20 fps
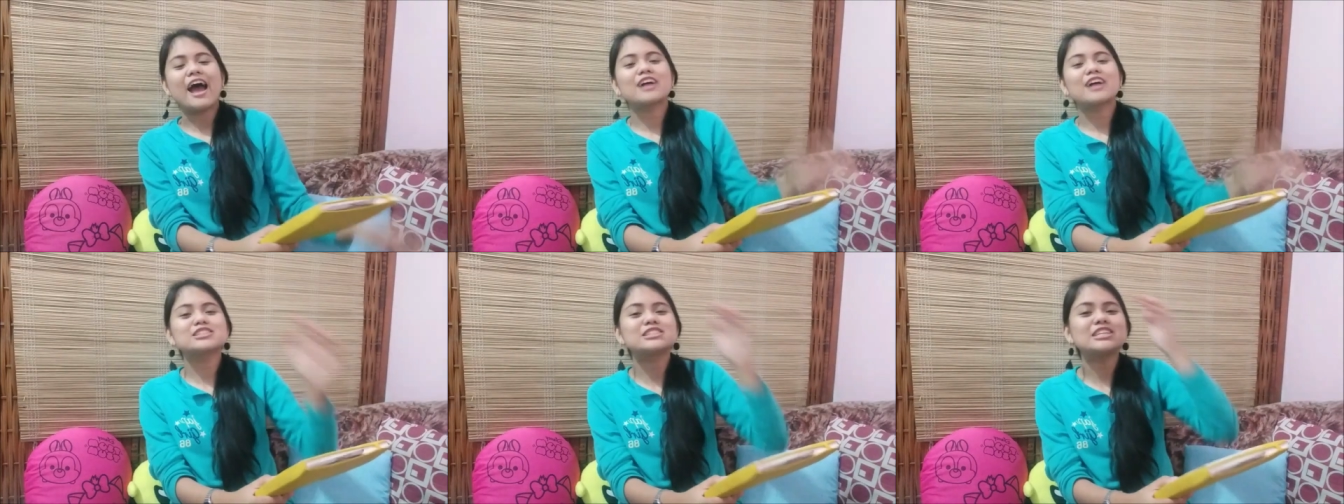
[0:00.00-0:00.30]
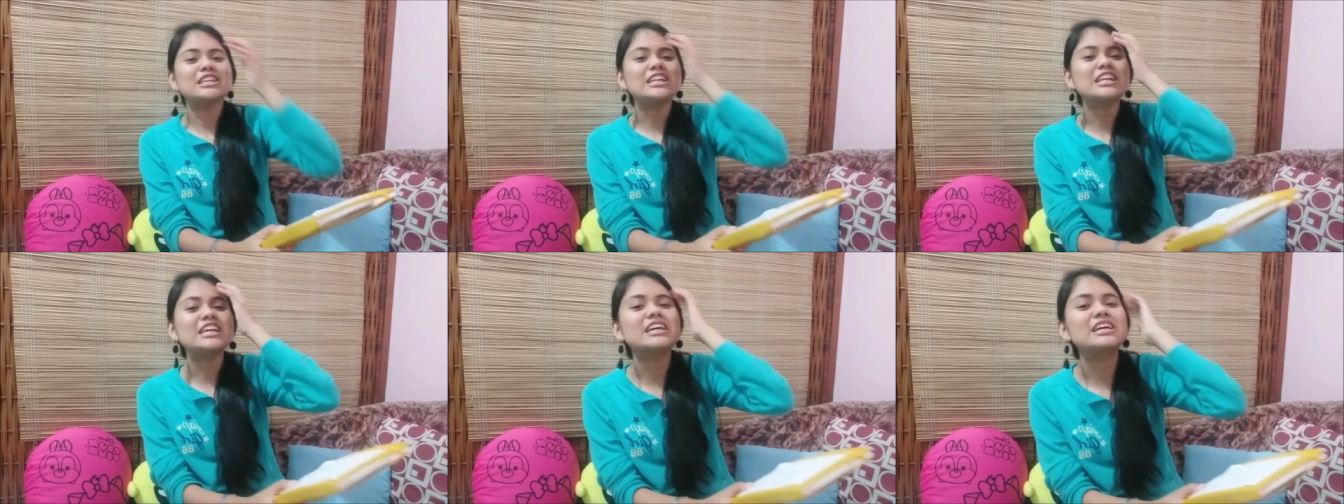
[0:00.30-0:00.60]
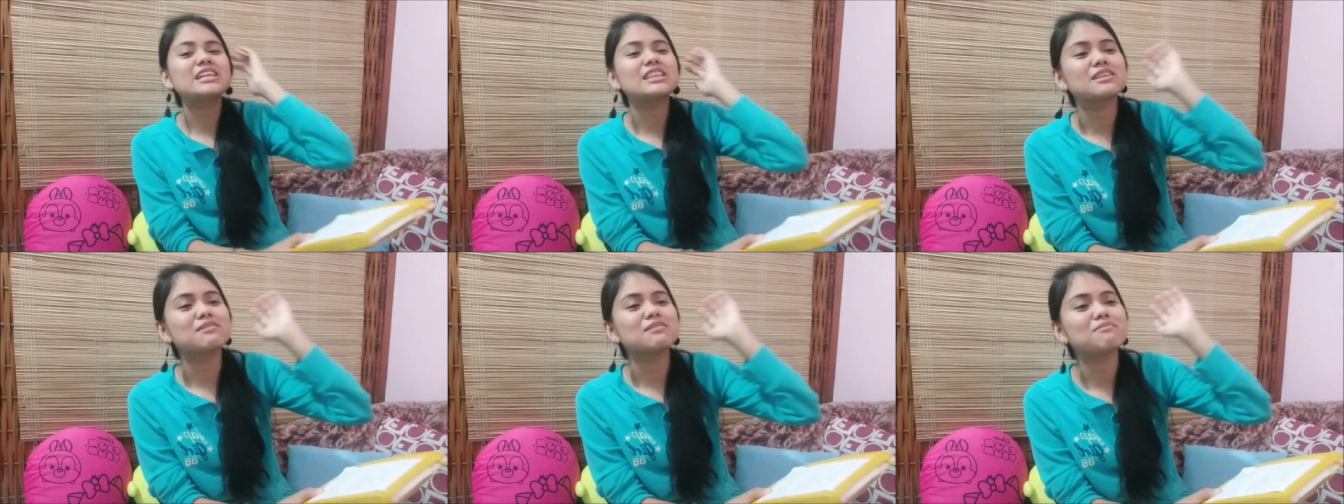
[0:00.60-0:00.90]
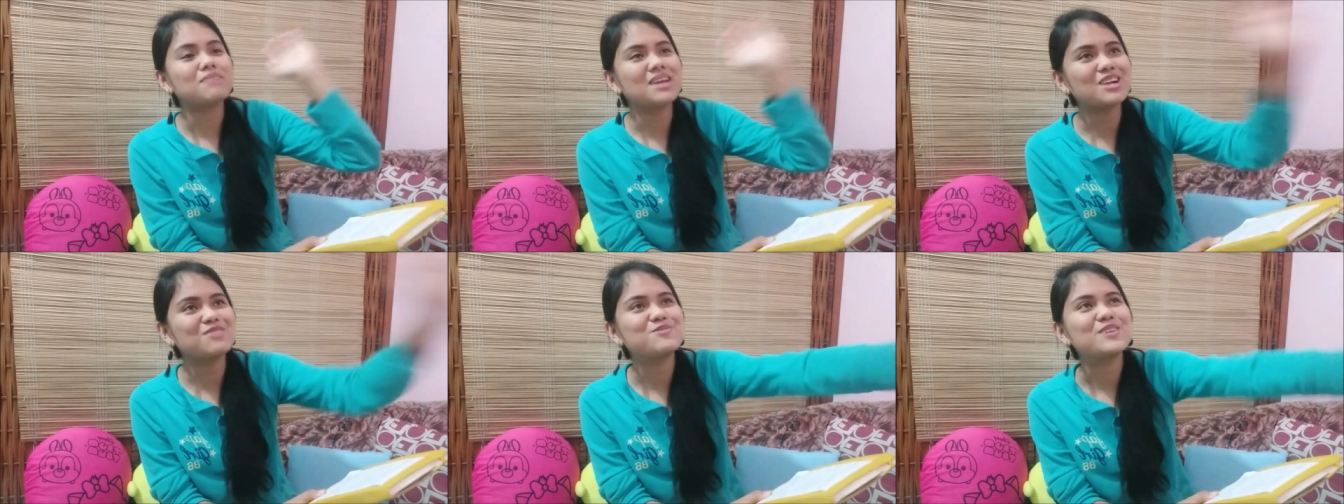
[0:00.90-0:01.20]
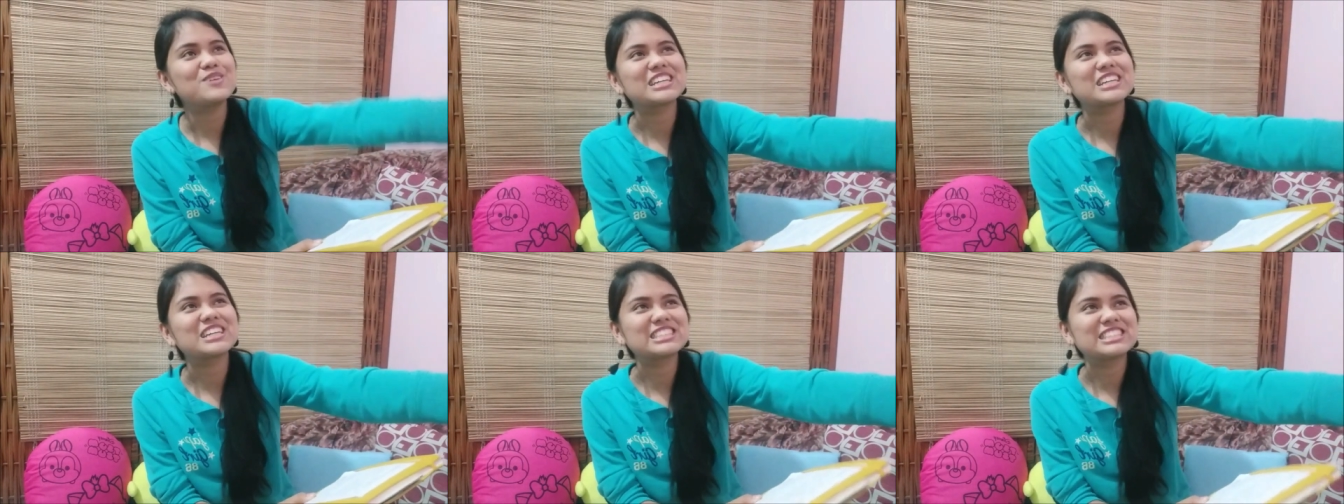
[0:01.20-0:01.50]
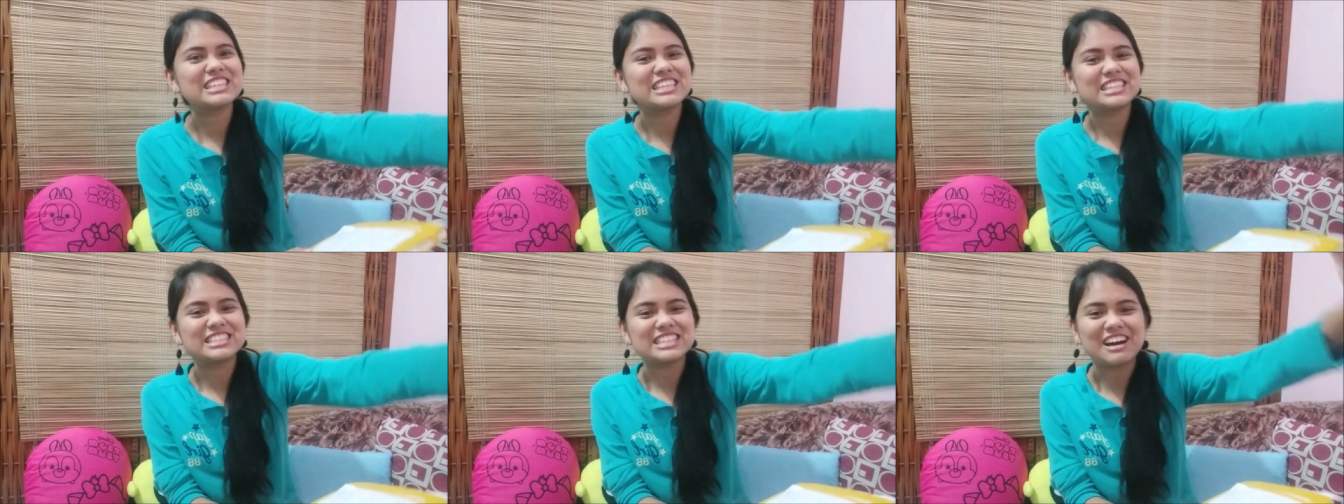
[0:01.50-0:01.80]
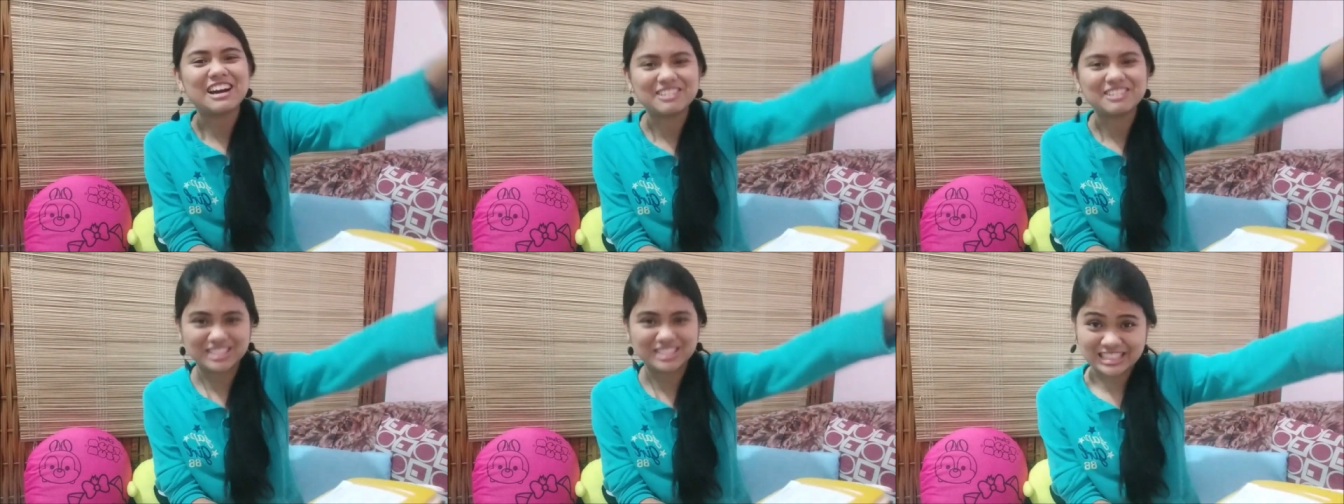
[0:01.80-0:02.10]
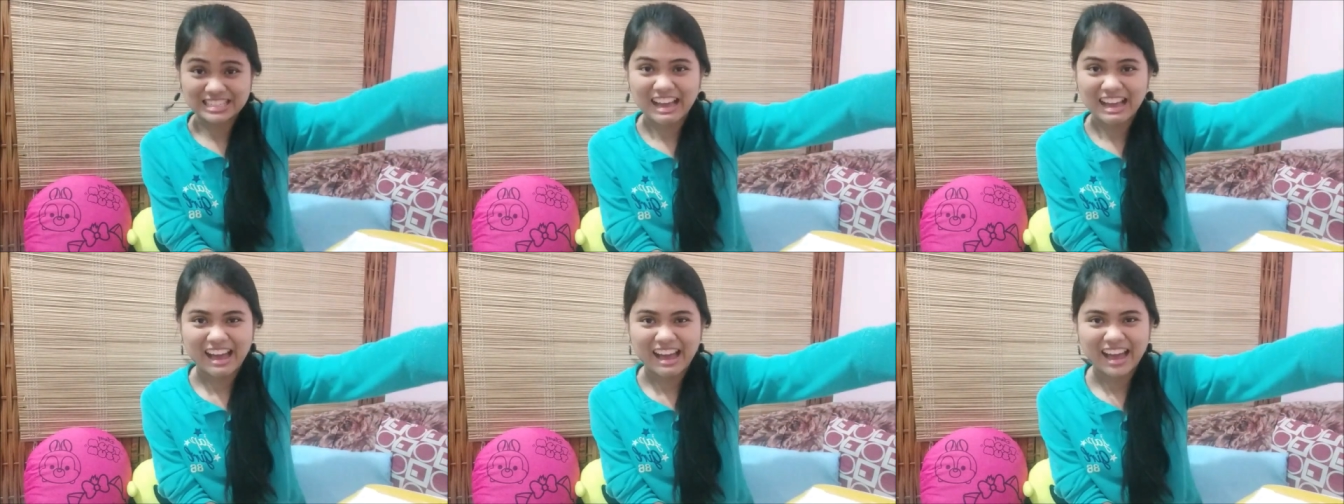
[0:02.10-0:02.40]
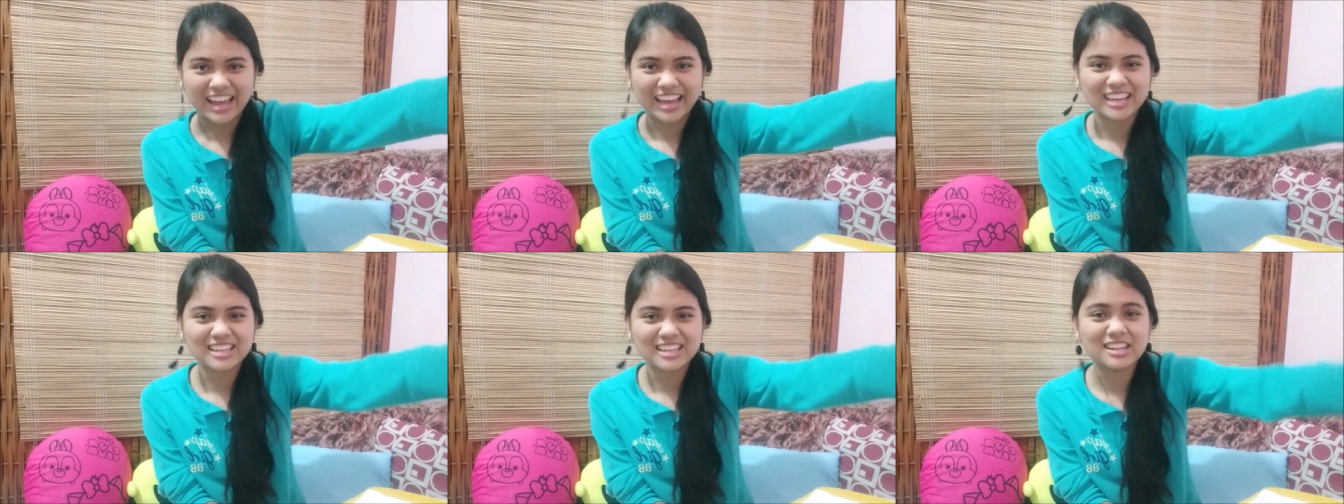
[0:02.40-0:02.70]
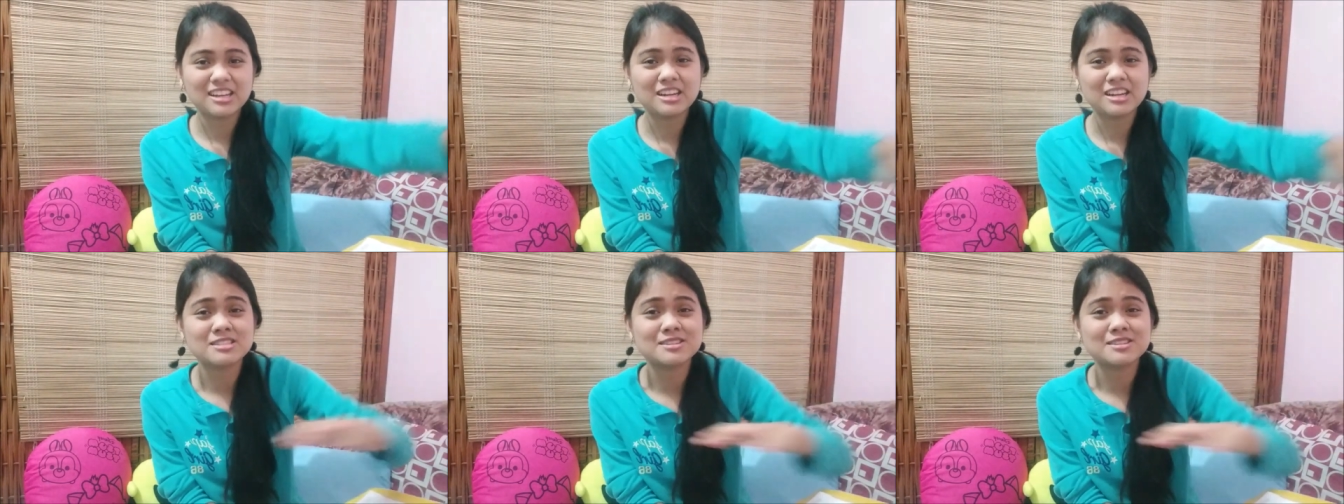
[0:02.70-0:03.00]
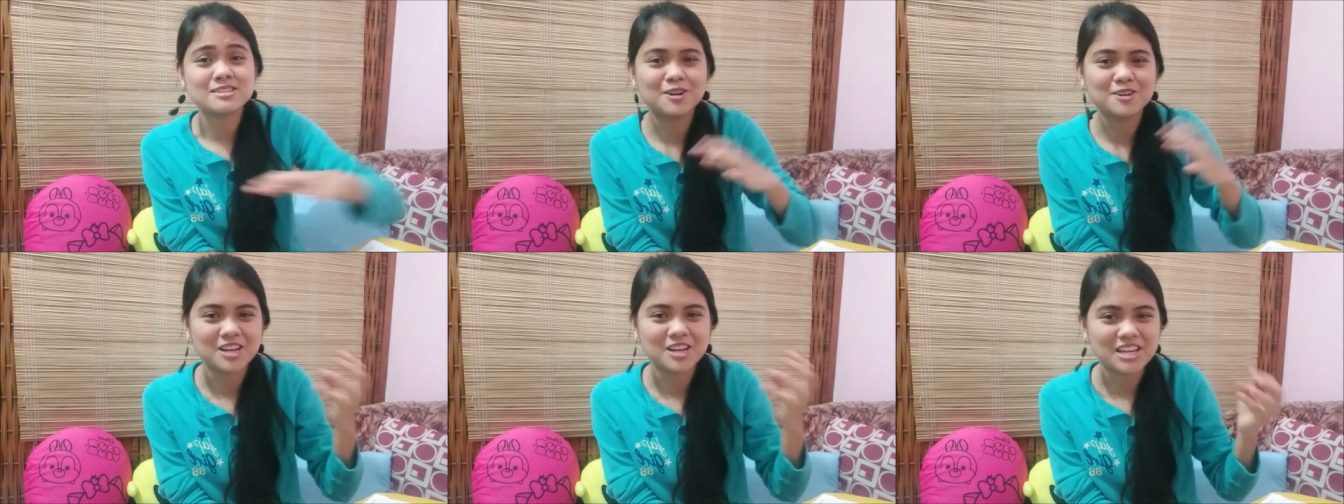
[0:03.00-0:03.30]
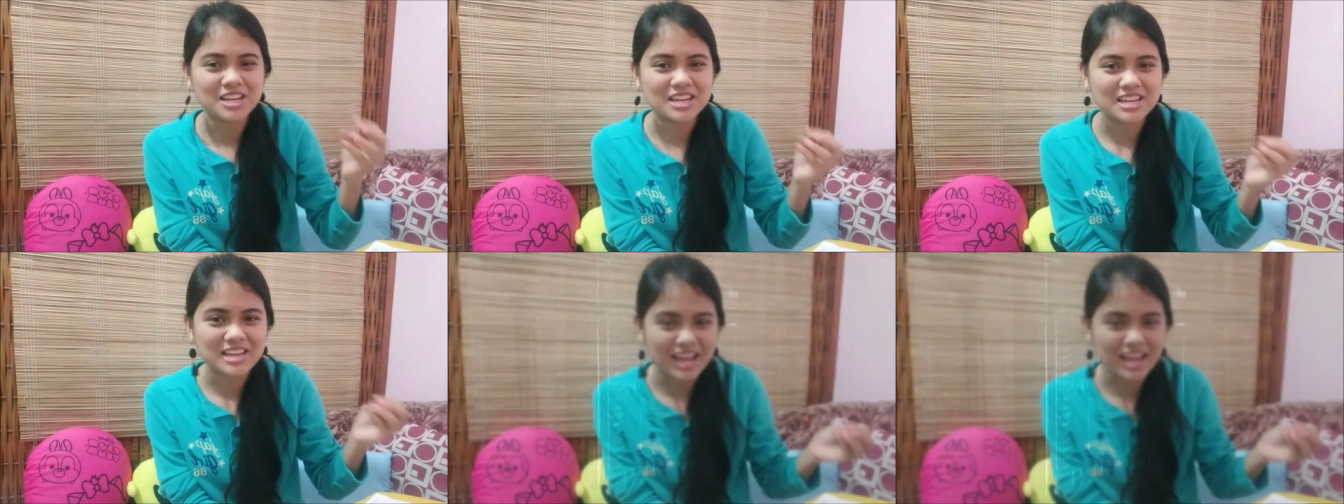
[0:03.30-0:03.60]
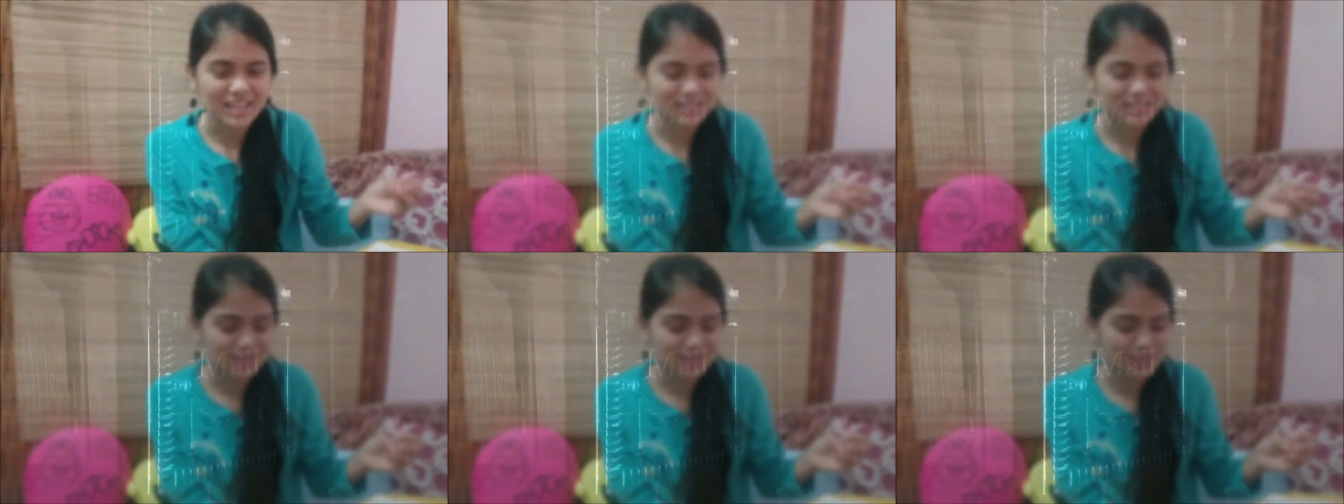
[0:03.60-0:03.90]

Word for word: Actually, the mailbox is outside and it's already night